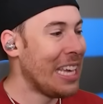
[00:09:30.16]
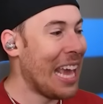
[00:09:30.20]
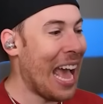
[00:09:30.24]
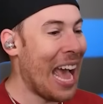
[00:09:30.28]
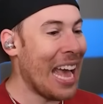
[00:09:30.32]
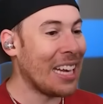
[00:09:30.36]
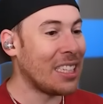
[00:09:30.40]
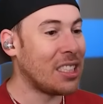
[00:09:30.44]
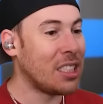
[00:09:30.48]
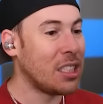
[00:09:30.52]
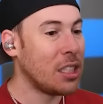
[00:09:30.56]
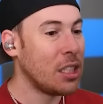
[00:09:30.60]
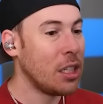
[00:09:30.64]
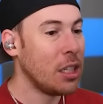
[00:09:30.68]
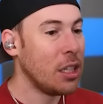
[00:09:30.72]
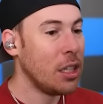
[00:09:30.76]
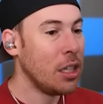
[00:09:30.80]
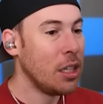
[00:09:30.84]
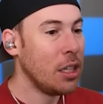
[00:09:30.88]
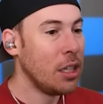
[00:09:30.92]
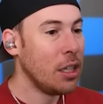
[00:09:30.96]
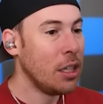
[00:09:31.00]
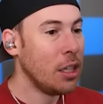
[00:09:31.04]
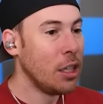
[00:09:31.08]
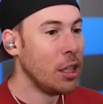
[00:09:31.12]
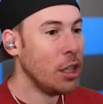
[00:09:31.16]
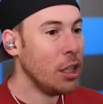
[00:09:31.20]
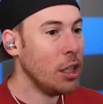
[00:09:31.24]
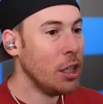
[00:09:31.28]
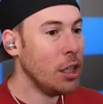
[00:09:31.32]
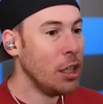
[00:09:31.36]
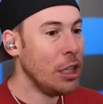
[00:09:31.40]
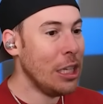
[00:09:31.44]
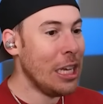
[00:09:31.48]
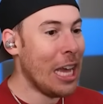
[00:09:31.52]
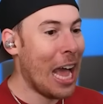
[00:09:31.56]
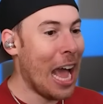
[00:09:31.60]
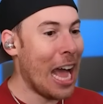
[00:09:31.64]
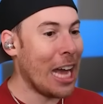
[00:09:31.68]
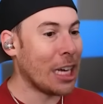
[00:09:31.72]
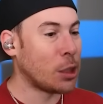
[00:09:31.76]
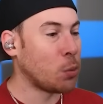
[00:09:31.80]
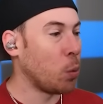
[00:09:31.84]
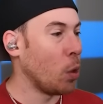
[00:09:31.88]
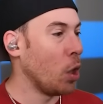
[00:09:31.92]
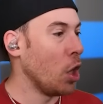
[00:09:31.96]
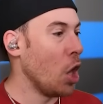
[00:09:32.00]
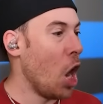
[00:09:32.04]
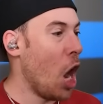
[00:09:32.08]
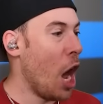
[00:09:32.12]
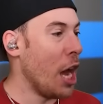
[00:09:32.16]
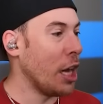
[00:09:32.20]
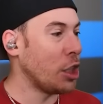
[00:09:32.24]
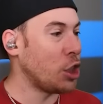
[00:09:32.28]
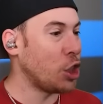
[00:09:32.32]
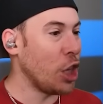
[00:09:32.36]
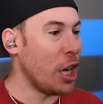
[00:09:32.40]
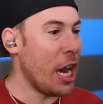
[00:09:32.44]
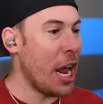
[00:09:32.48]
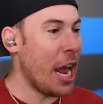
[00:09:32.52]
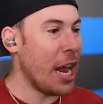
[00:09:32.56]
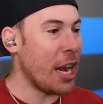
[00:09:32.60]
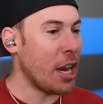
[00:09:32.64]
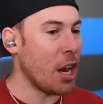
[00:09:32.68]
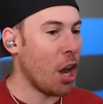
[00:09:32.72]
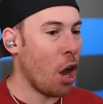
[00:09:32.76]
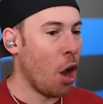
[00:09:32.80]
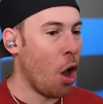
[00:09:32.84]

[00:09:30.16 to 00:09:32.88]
Yes! Yes, we're launching it!